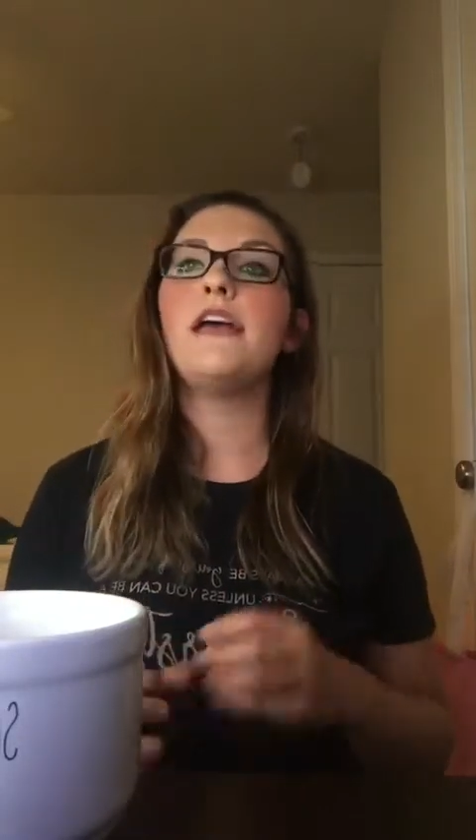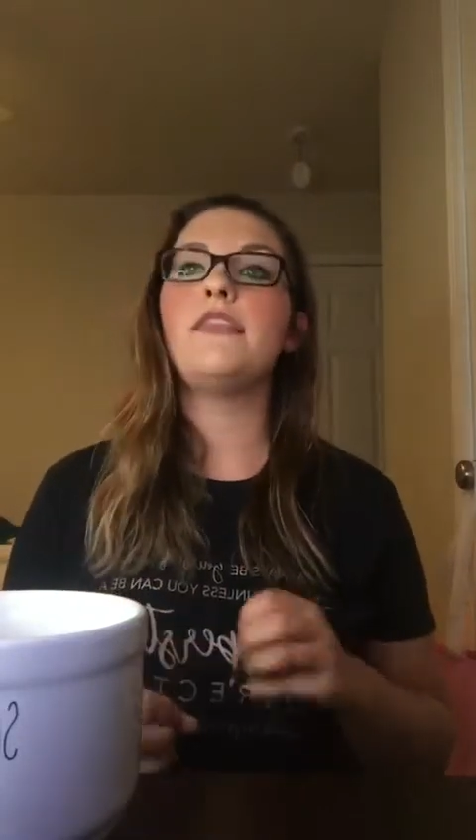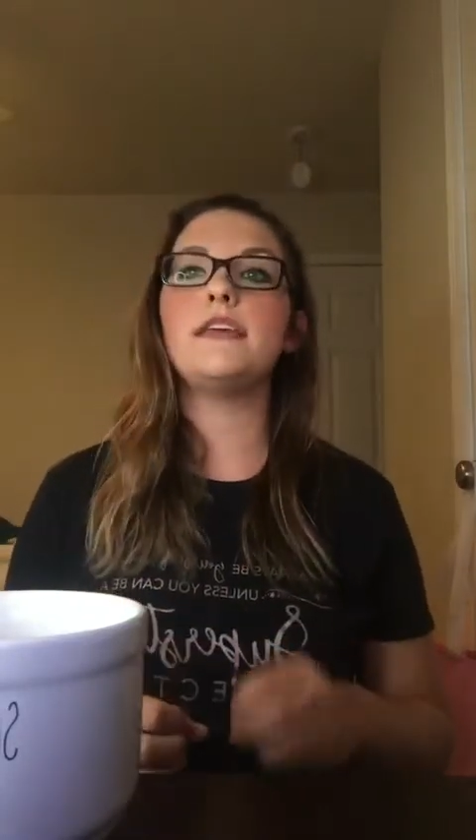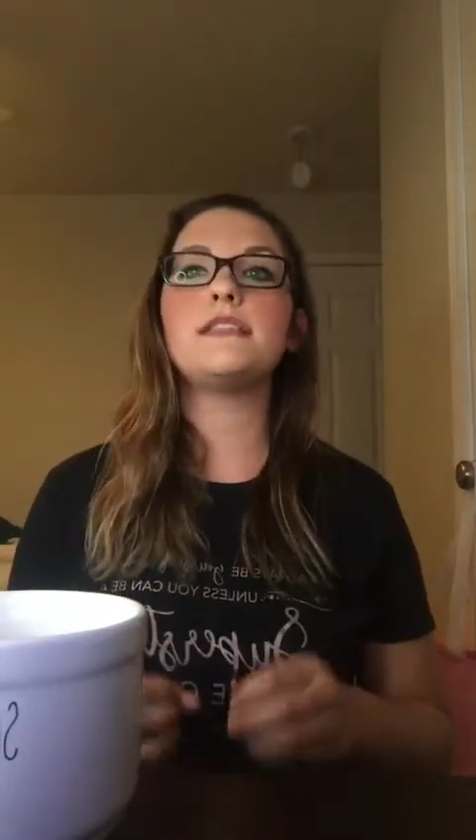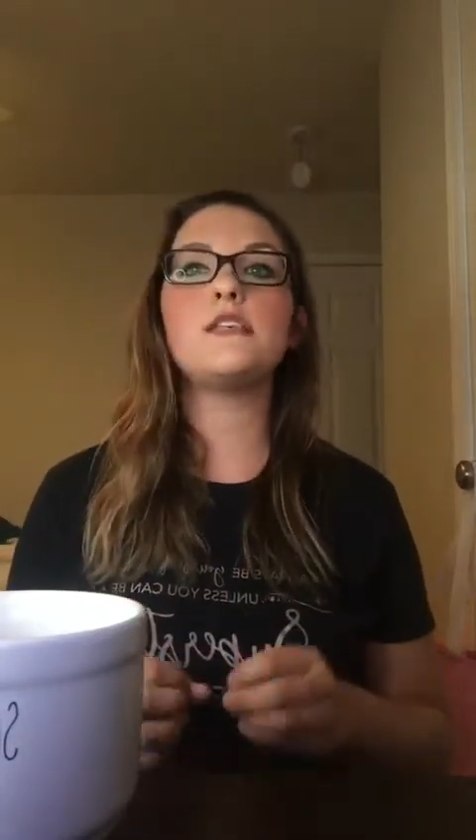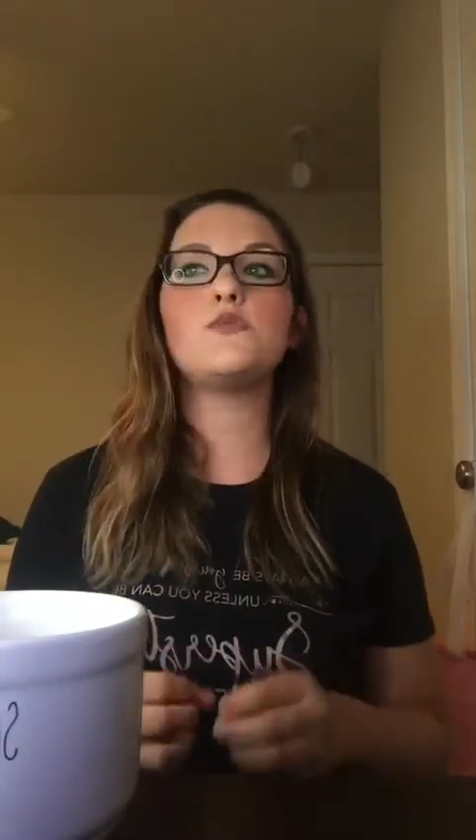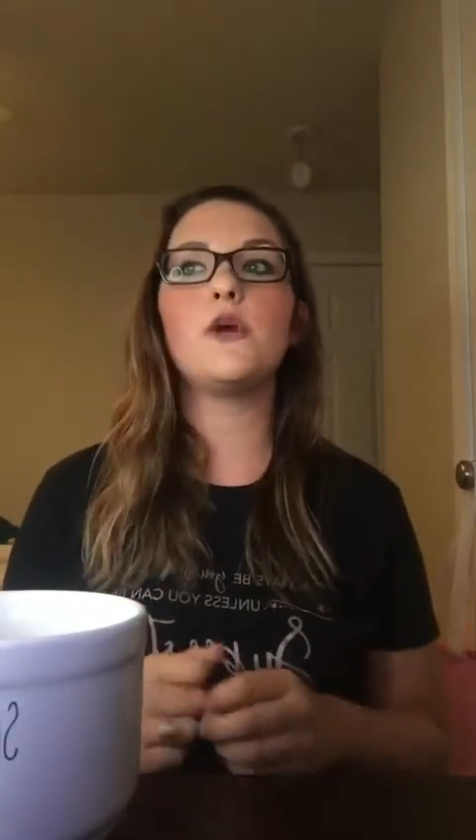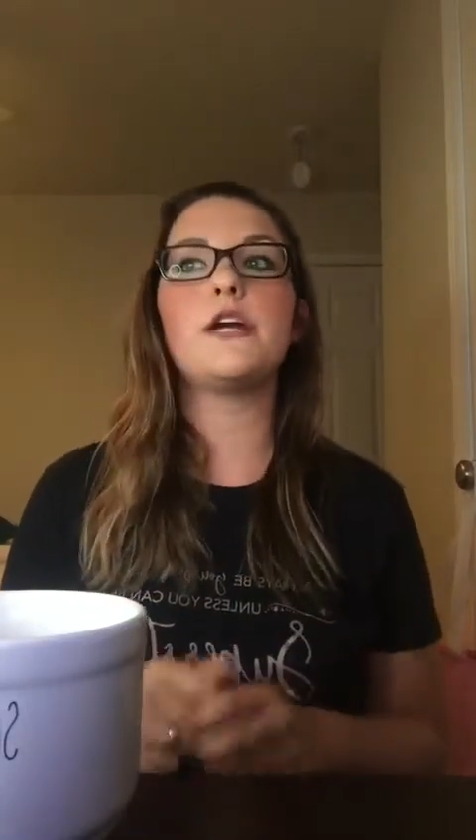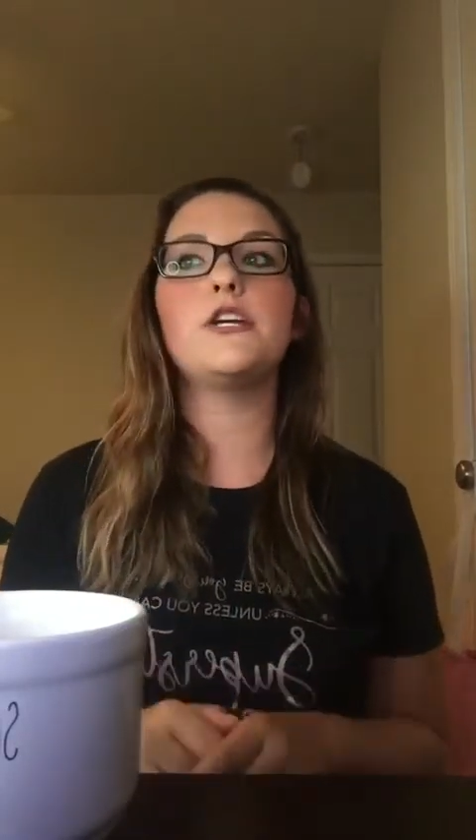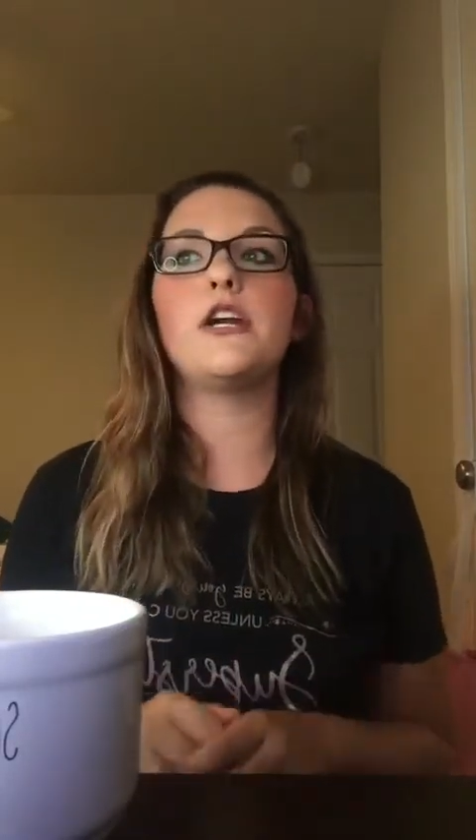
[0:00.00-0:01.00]
This is
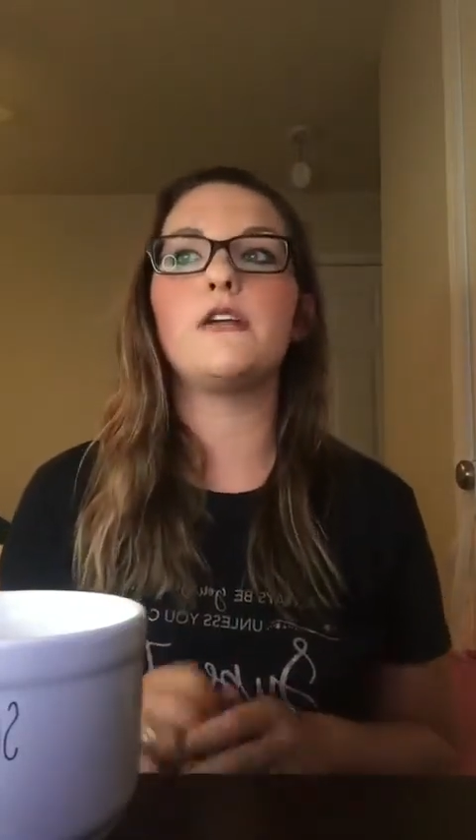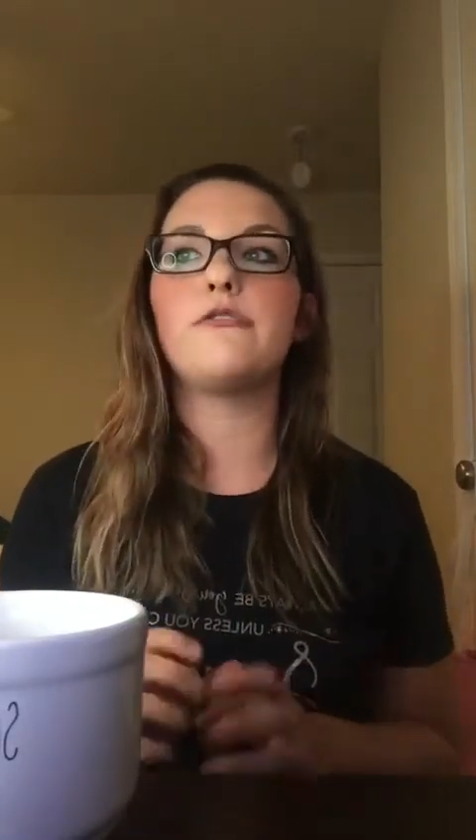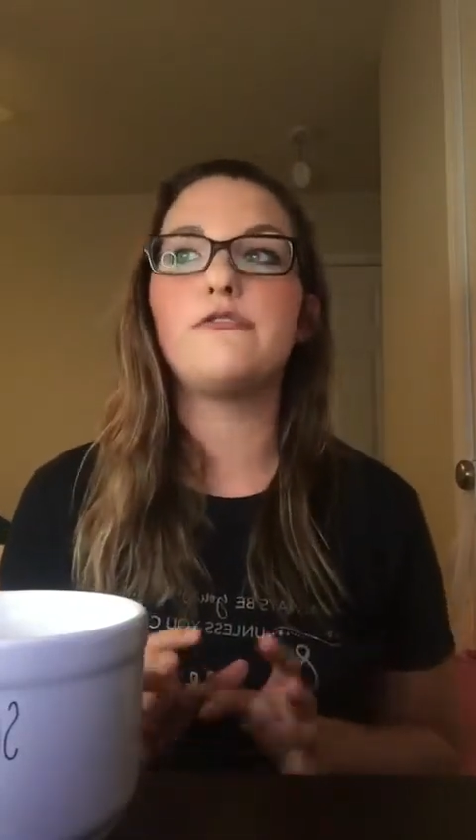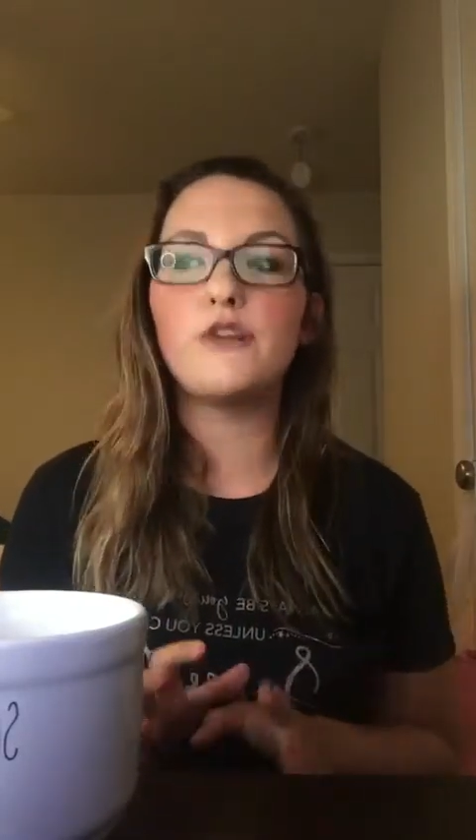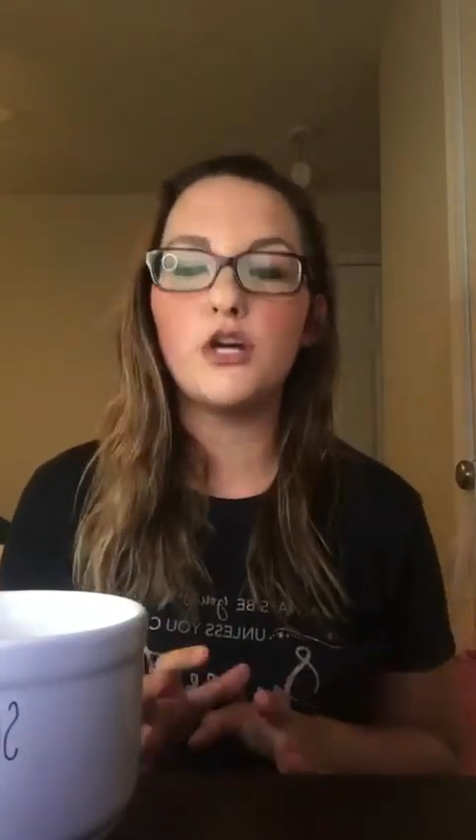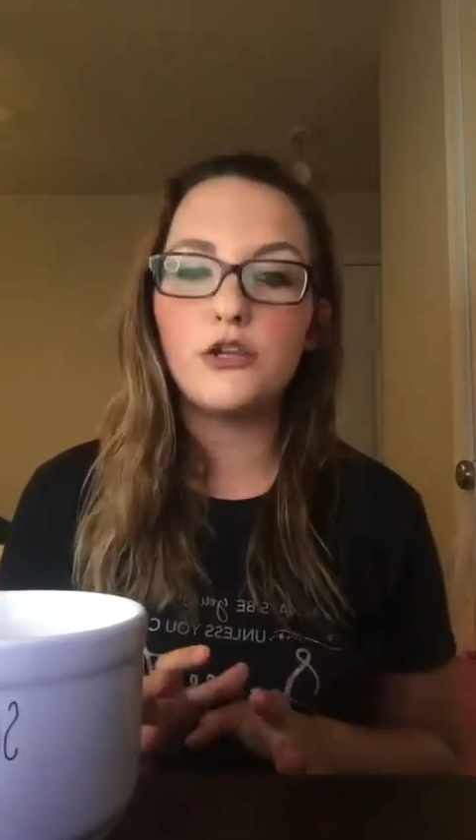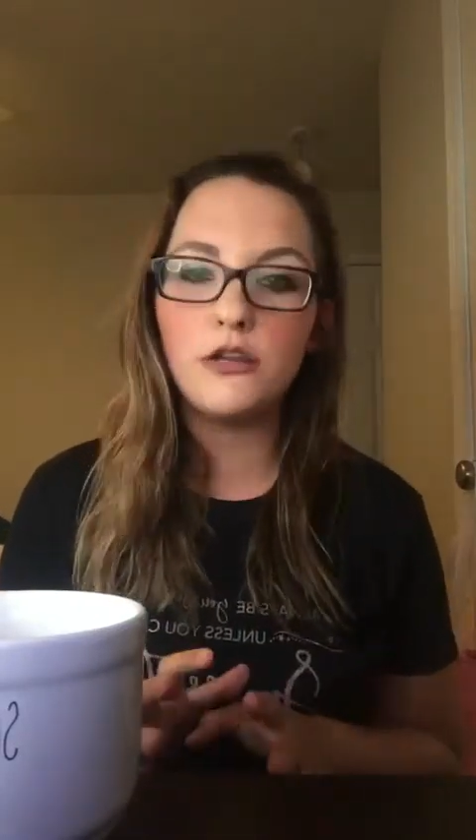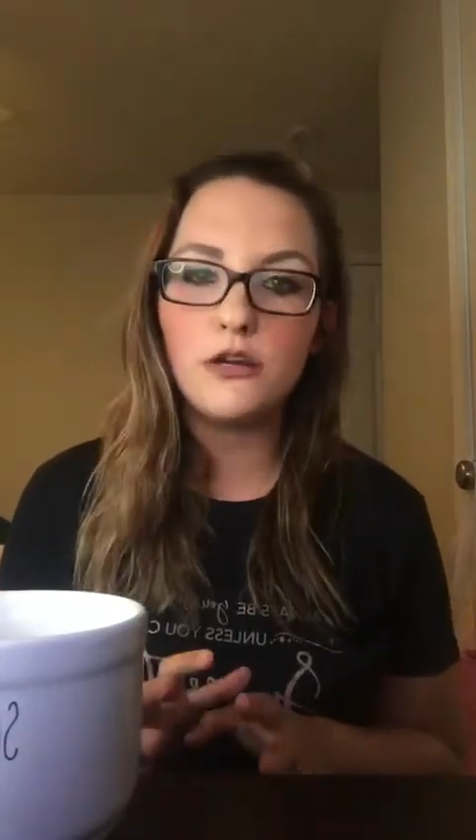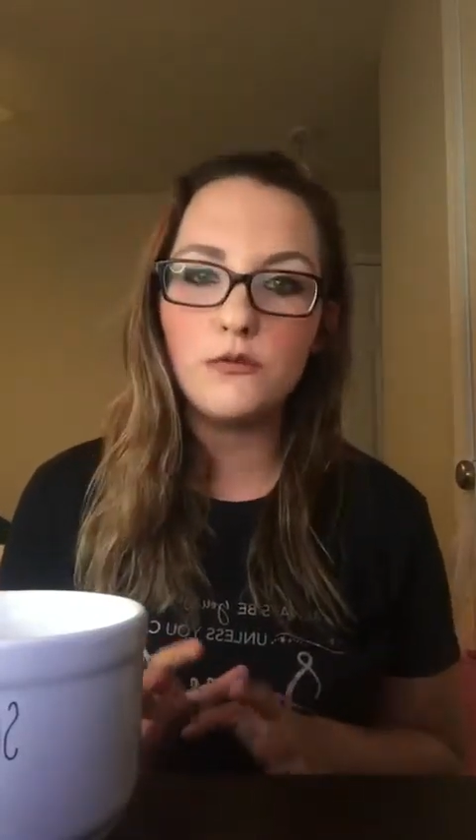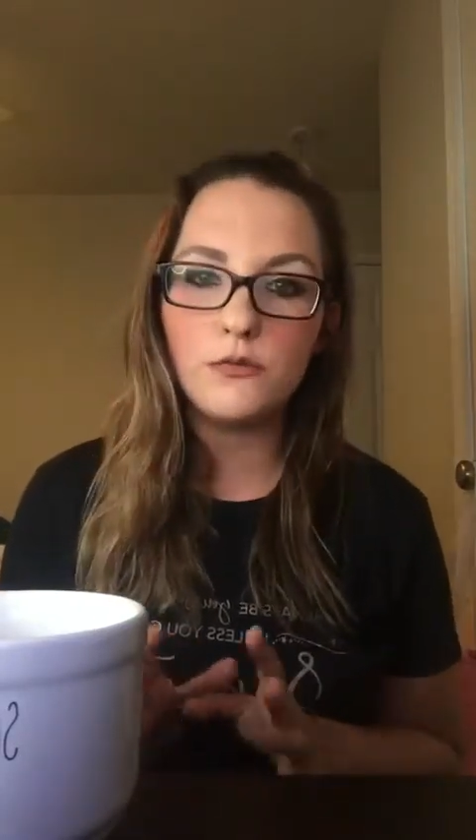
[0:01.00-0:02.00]
where you're going to further